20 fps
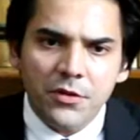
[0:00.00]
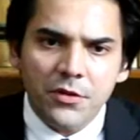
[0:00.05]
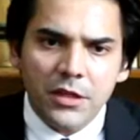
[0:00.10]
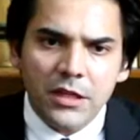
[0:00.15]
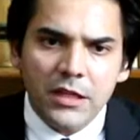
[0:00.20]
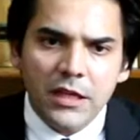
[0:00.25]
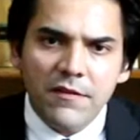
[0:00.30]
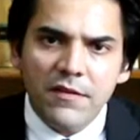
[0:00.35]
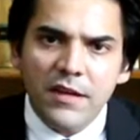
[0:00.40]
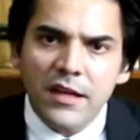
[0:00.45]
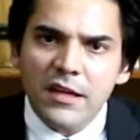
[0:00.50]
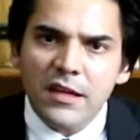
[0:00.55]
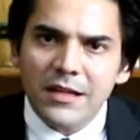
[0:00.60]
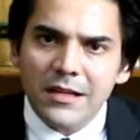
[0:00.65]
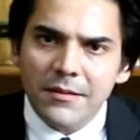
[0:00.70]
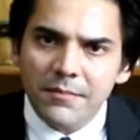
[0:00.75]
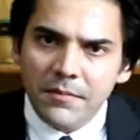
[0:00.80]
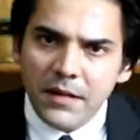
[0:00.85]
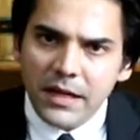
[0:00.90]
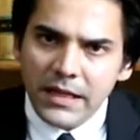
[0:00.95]
So, giving a
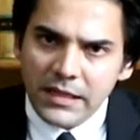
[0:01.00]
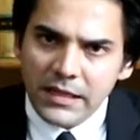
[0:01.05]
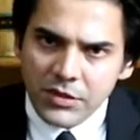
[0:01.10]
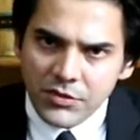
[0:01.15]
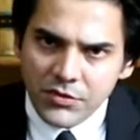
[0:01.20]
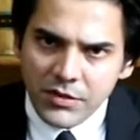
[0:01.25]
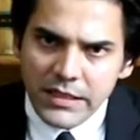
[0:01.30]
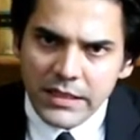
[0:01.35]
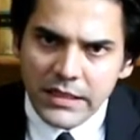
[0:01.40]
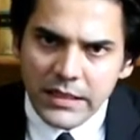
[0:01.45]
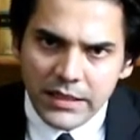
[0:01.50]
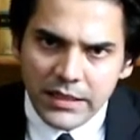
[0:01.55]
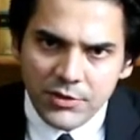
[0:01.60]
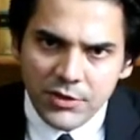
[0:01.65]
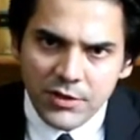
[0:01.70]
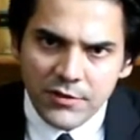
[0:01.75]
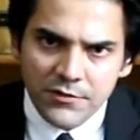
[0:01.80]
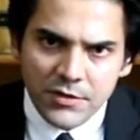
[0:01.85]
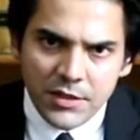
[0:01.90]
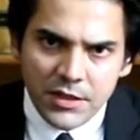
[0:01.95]
combined
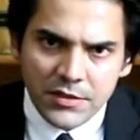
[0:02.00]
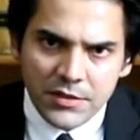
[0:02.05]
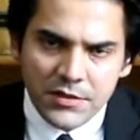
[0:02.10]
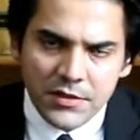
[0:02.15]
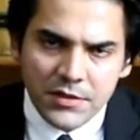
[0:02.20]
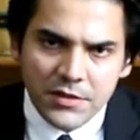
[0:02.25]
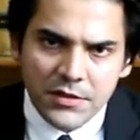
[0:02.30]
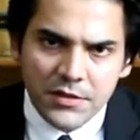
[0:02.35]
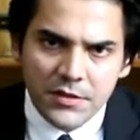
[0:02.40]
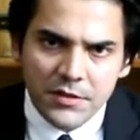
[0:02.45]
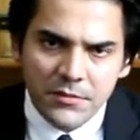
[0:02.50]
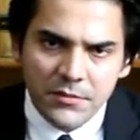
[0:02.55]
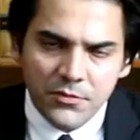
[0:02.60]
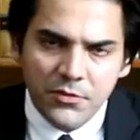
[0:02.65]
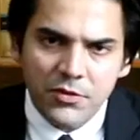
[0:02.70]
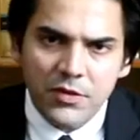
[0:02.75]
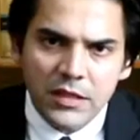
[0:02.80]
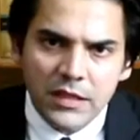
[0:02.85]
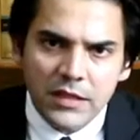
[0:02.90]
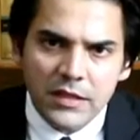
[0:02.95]
reading, Chief Justice
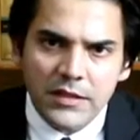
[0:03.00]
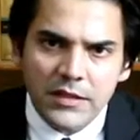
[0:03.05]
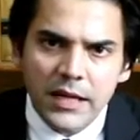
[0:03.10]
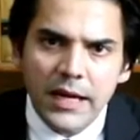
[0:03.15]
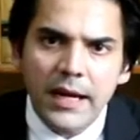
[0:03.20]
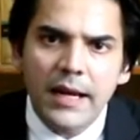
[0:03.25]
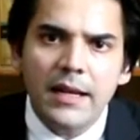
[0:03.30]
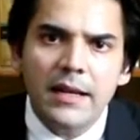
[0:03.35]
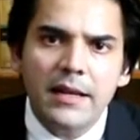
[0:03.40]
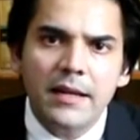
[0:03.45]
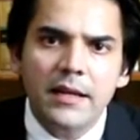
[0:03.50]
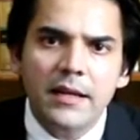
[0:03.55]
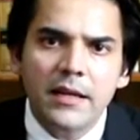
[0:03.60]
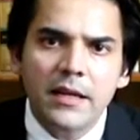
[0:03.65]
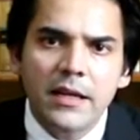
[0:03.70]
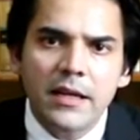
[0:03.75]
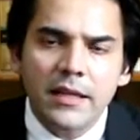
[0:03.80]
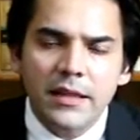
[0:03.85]
Munir held